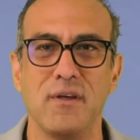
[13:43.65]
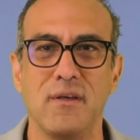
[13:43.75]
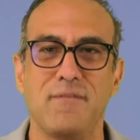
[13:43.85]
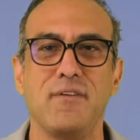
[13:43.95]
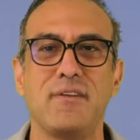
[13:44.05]

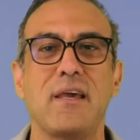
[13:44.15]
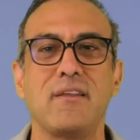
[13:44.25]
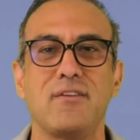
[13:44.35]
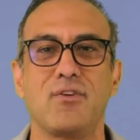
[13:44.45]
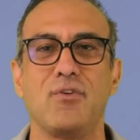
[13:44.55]
In a few
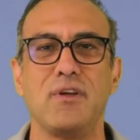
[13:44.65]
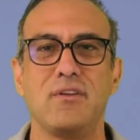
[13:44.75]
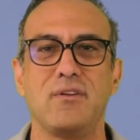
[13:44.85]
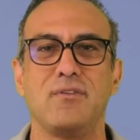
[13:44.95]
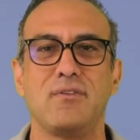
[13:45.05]
seconds, you're
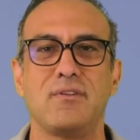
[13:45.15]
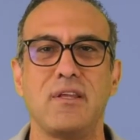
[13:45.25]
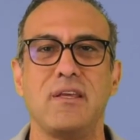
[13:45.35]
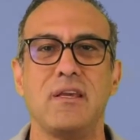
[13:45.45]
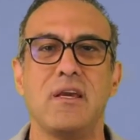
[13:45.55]
going to
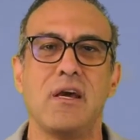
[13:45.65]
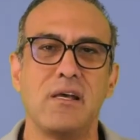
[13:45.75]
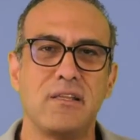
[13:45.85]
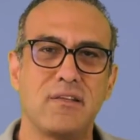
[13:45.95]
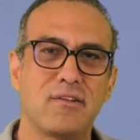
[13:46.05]
see
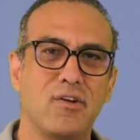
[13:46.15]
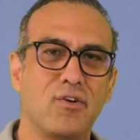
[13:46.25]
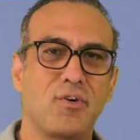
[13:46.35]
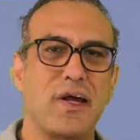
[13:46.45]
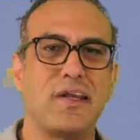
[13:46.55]
this
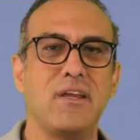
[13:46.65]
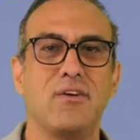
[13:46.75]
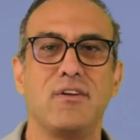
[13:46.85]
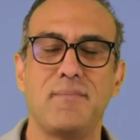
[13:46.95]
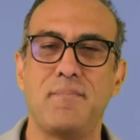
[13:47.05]
logo right
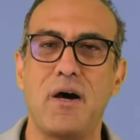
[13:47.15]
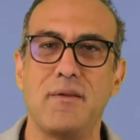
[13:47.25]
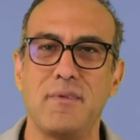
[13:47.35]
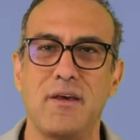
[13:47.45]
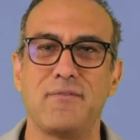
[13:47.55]
here in the
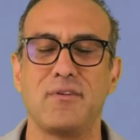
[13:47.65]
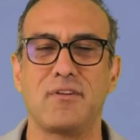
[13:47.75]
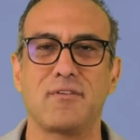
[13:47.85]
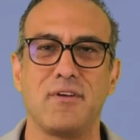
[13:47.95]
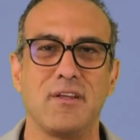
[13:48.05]
bottom left
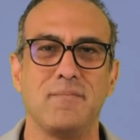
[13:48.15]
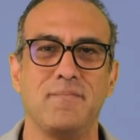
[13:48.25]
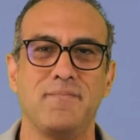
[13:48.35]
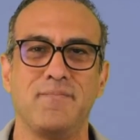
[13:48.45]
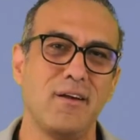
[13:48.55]
of the
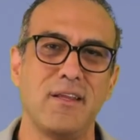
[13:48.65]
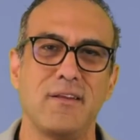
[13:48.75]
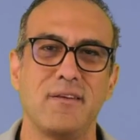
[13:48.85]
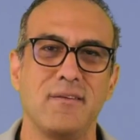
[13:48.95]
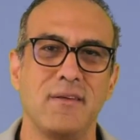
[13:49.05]
screen. Click
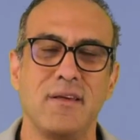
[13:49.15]
on it.